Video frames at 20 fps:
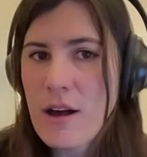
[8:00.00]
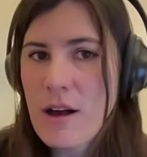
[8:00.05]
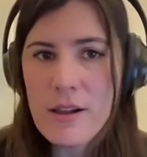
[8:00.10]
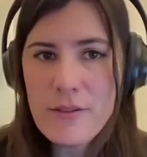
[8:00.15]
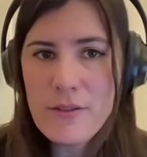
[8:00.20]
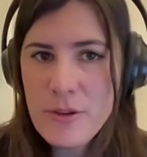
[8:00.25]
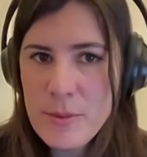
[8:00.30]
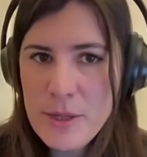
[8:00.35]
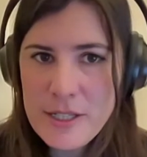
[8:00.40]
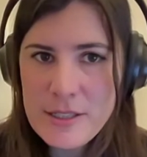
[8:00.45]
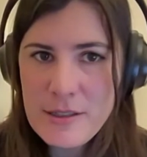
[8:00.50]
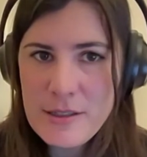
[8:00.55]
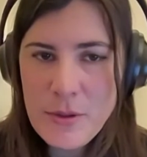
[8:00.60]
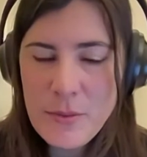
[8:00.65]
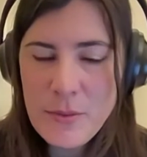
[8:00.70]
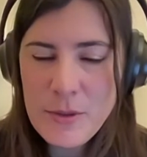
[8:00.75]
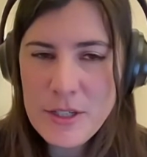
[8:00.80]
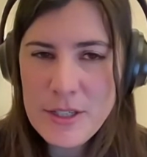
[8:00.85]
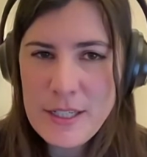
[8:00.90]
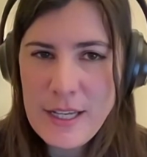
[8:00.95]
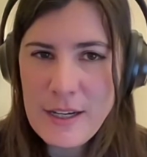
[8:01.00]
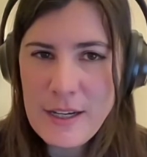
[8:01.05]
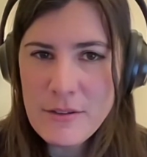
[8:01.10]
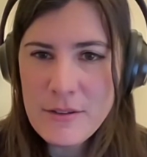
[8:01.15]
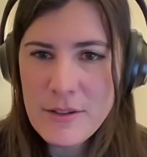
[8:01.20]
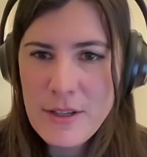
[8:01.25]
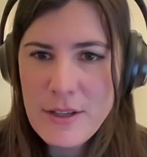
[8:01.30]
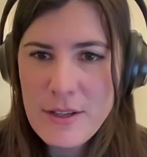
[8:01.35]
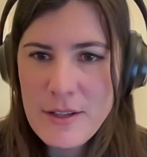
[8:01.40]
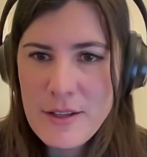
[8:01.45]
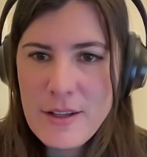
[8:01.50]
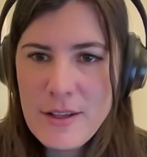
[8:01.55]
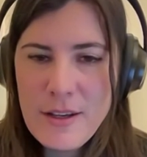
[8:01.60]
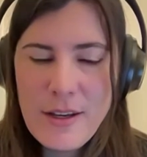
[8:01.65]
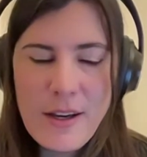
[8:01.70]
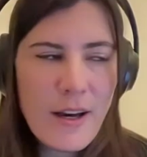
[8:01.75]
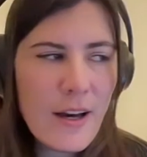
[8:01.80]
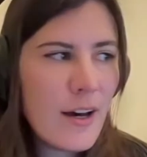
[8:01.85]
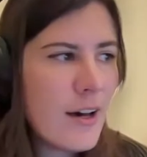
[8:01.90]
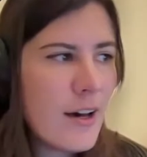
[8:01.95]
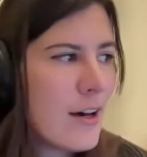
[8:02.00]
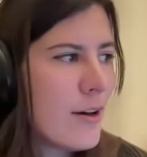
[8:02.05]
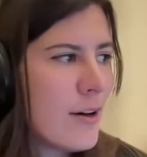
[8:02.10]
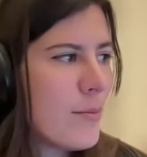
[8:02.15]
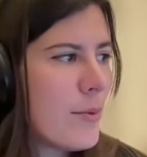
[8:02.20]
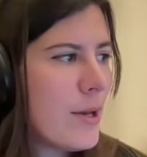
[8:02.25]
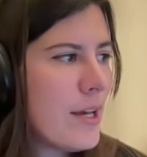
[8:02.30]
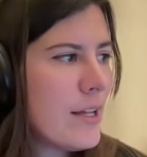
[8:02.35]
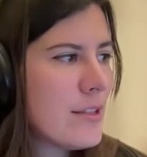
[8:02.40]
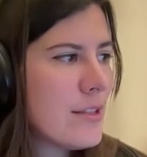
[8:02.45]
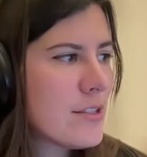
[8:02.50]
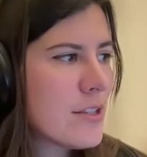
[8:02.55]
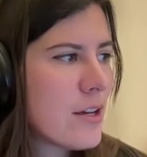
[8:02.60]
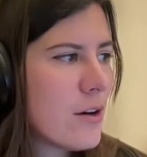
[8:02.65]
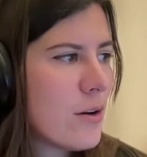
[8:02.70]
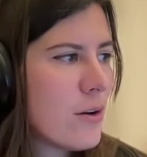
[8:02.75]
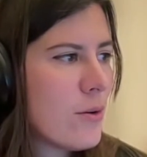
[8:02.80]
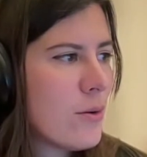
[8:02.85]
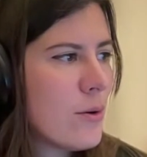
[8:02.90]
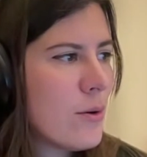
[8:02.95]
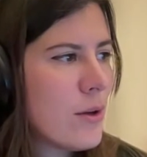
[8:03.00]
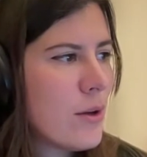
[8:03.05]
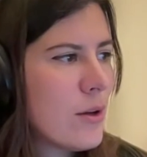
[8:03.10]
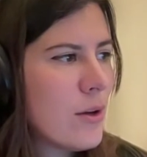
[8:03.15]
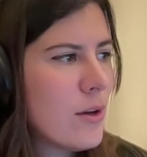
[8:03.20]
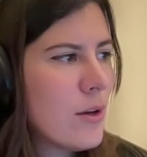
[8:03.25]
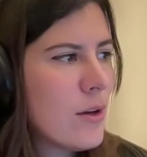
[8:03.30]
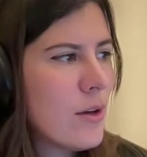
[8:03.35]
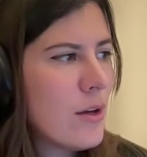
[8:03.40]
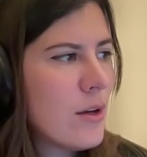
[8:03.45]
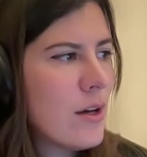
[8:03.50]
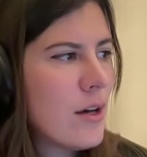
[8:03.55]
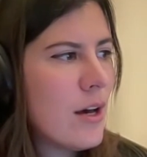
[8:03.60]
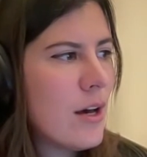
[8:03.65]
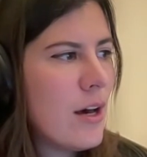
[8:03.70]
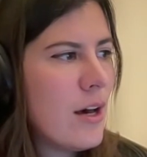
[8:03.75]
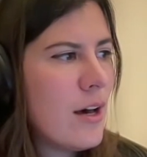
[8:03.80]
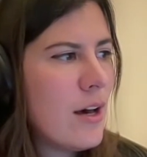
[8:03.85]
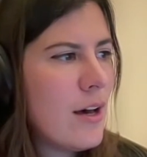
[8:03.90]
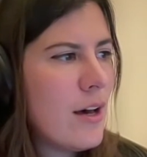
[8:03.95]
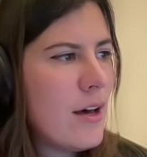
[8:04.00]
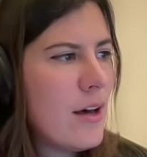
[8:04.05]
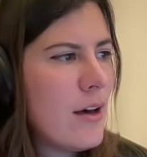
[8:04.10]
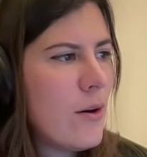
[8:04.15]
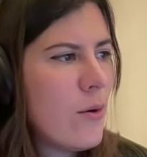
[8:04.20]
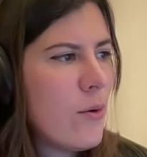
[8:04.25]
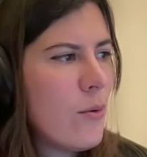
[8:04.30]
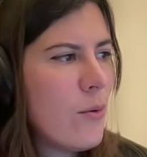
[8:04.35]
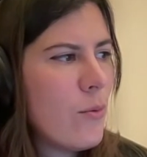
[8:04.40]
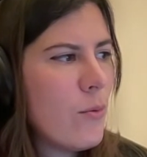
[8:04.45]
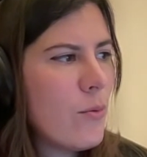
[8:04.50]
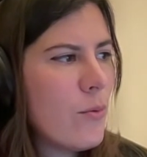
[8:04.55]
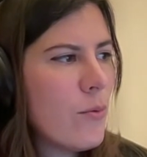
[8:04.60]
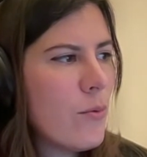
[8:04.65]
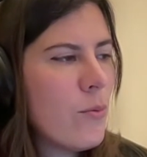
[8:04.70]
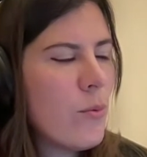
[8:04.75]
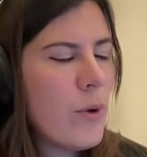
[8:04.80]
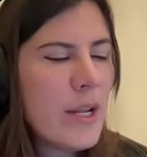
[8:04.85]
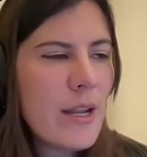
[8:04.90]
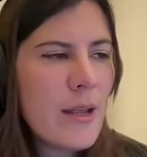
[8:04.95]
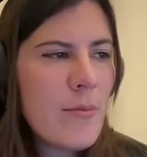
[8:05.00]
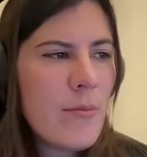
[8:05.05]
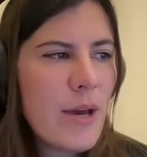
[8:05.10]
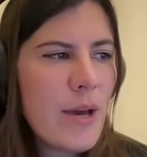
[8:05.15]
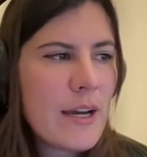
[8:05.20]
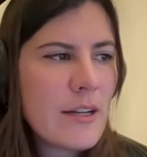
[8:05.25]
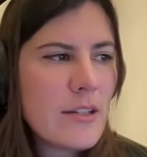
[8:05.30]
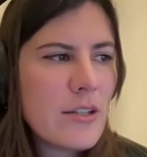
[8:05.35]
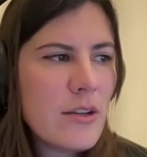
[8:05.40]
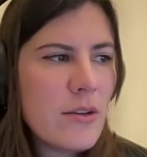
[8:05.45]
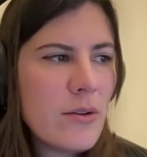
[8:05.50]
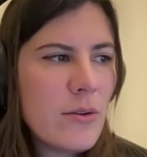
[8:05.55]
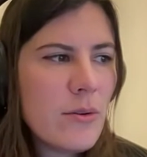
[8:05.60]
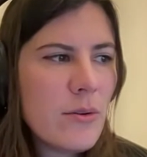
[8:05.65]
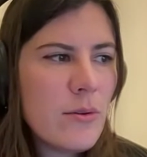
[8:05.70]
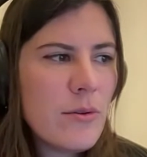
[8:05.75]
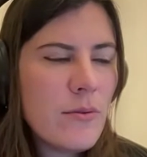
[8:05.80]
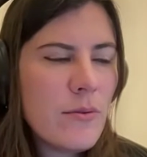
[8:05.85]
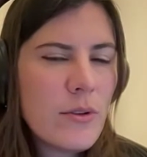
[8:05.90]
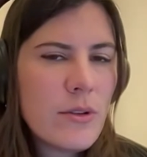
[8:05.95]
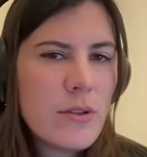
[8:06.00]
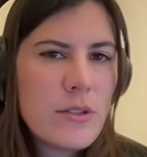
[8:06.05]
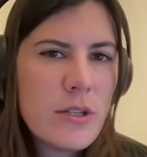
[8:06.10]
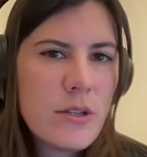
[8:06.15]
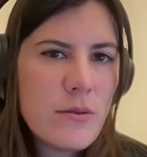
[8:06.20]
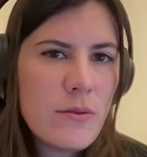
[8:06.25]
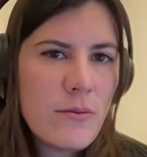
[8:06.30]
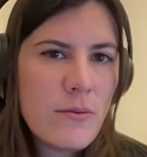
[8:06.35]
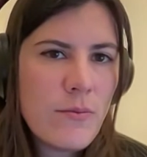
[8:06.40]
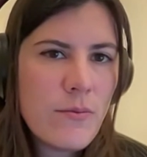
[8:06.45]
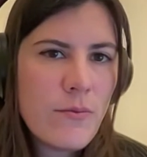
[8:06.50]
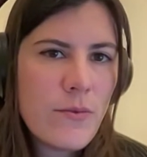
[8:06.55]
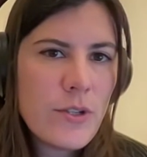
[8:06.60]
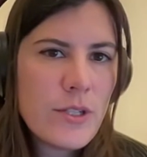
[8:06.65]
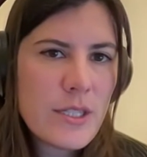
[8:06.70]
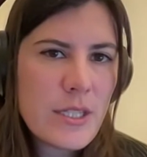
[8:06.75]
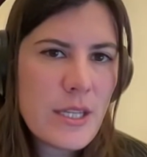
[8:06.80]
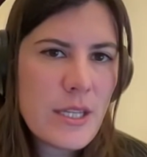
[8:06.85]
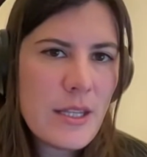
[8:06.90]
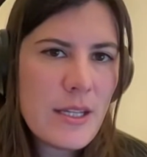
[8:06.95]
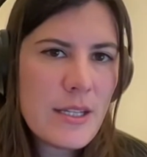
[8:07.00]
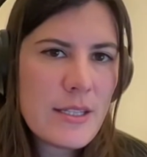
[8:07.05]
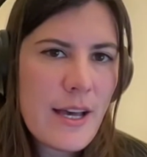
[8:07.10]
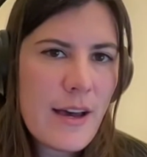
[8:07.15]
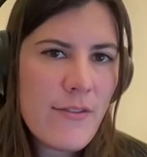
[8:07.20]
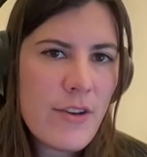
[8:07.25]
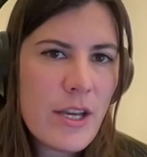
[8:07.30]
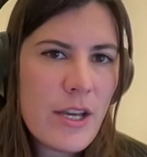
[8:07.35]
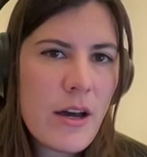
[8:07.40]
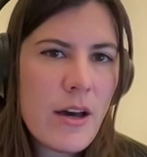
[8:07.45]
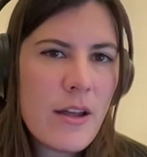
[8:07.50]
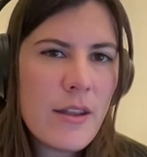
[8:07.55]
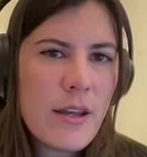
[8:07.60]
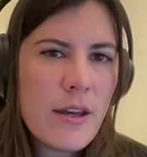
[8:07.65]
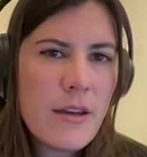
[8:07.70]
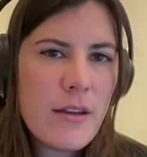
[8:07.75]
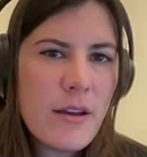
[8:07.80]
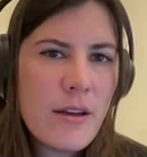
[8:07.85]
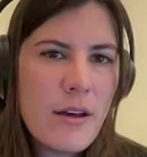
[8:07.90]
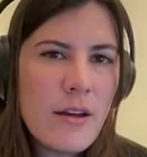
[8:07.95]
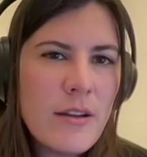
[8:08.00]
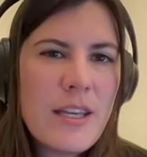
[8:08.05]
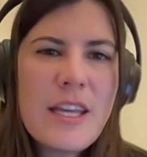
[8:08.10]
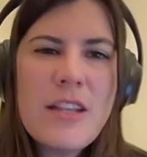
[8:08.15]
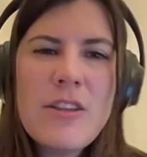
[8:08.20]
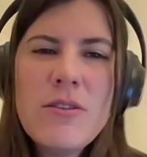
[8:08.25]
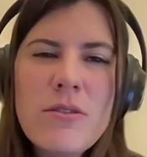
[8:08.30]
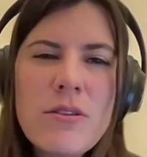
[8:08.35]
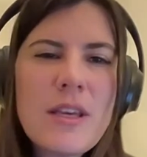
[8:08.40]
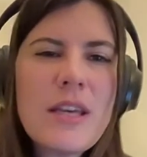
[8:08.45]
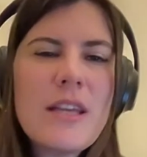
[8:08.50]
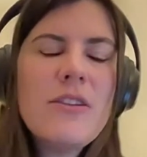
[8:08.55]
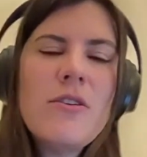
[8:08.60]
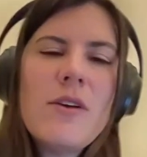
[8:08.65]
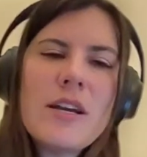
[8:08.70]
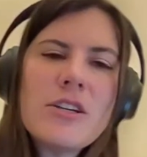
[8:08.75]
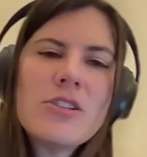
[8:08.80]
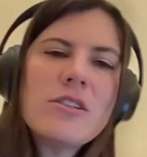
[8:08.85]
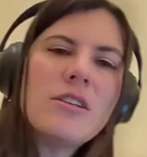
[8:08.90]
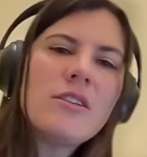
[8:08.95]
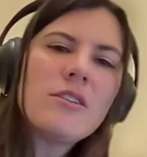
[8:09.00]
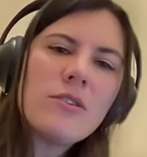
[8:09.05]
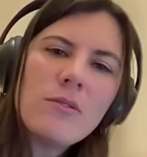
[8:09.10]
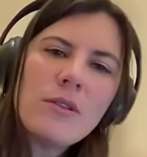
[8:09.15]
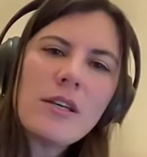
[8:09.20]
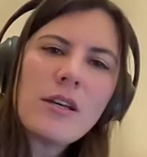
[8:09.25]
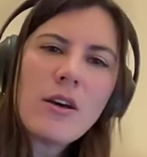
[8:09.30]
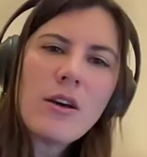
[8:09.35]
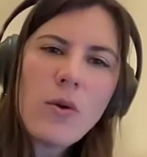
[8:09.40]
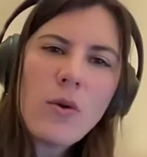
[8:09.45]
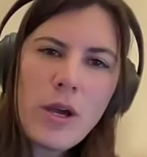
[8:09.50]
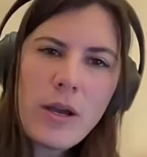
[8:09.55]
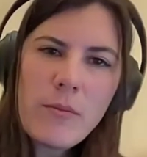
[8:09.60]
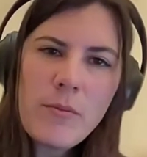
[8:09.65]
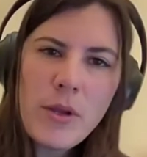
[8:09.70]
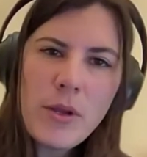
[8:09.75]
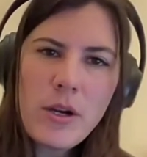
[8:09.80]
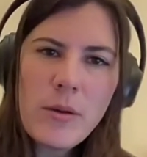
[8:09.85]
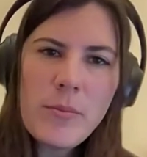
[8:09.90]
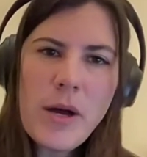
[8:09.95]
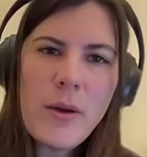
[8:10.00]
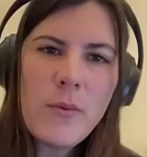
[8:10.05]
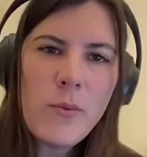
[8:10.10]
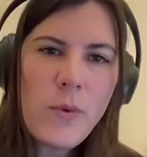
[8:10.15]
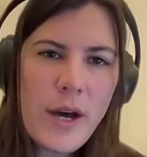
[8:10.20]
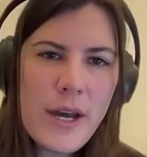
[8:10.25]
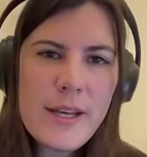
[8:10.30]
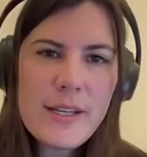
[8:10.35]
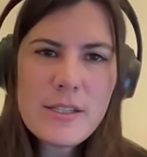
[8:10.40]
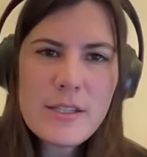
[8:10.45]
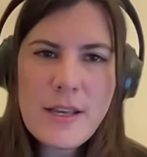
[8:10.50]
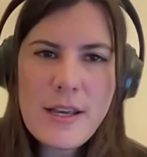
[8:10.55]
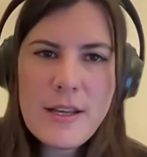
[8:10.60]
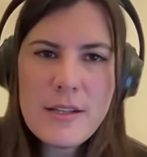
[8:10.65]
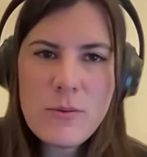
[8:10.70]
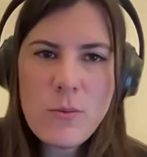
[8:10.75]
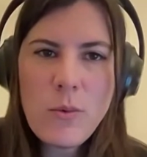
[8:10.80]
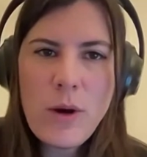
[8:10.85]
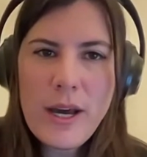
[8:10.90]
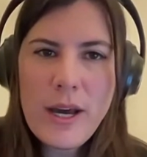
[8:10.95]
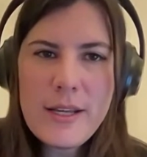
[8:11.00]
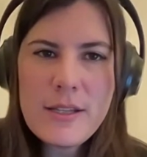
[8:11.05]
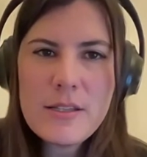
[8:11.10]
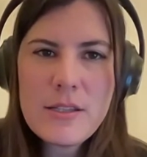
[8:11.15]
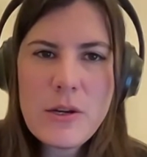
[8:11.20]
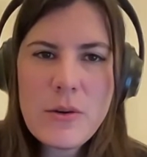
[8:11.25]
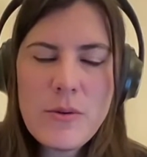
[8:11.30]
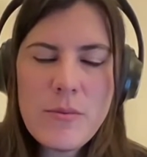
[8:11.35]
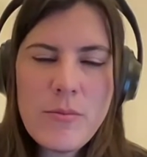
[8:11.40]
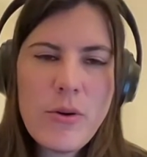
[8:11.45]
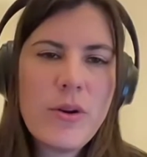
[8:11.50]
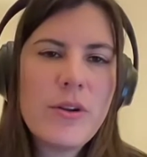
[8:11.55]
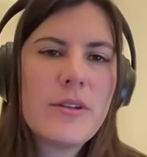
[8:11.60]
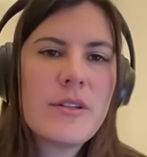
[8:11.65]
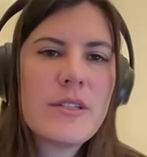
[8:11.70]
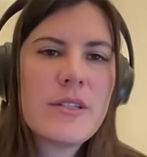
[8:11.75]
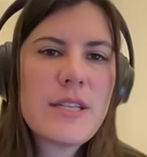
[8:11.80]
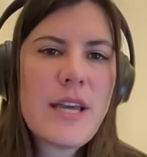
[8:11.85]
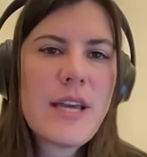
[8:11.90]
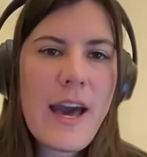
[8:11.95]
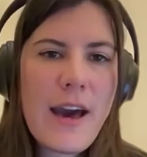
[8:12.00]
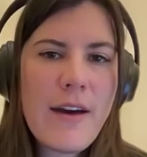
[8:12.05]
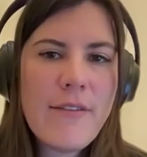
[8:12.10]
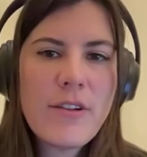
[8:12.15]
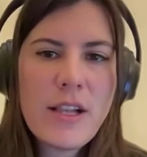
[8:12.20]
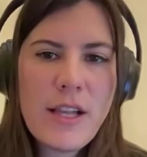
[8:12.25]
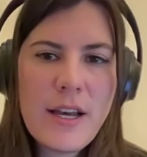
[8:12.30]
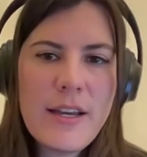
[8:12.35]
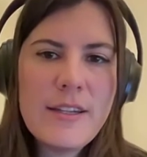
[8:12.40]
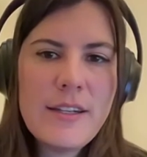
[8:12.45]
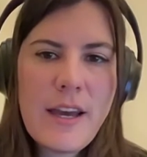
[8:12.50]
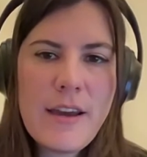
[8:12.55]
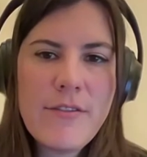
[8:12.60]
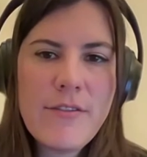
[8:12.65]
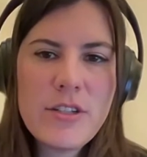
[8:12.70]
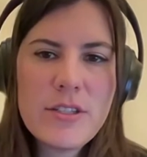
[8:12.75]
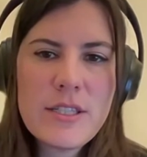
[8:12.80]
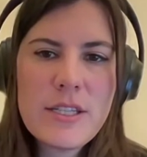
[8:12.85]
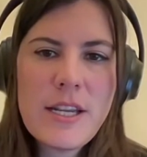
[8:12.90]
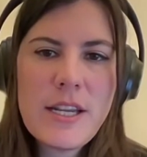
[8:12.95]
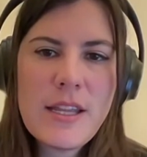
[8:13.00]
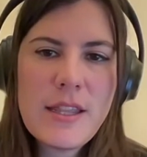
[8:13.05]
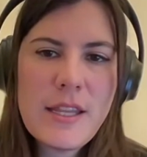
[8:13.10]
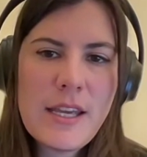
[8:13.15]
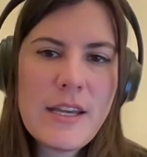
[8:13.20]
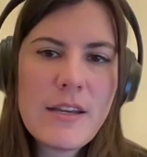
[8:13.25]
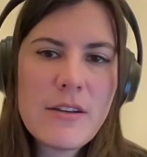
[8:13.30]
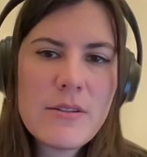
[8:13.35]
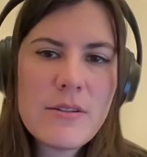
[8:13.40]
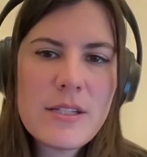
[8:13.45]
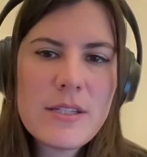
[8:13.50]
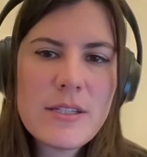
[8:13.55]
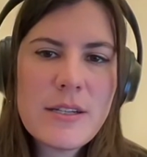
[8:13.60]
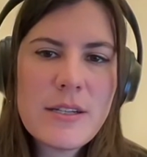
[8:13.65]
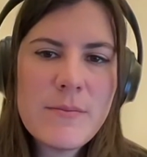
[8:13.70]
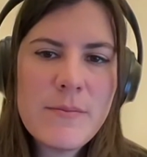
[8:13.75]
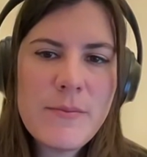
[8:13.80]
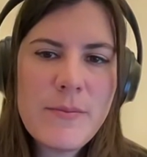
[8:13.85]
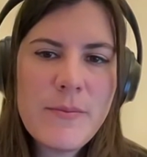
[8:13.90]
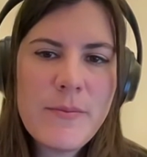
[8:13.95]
all of the bugs have been worked out. And so, what impact do you foresee this having on the? Can you actually do a quick blurb on why it's so important to have client diversity in the ecosystem?